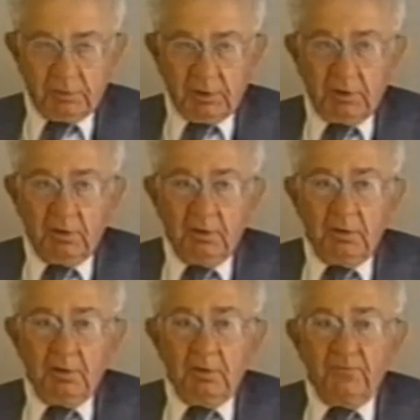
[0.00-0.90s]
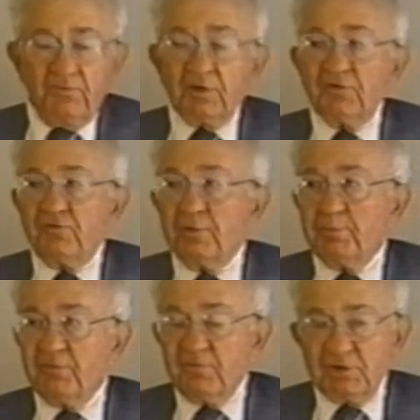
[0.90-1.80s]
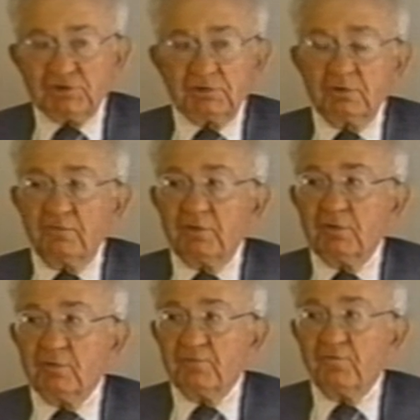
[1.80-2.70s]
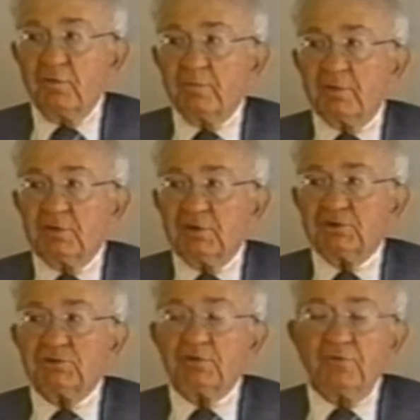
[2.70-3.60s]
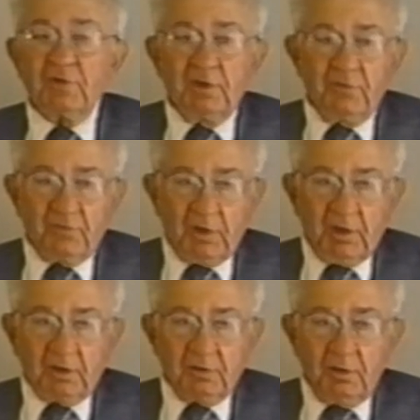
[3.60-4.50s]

the fixture provision of the Uniform Conditional Sales Act,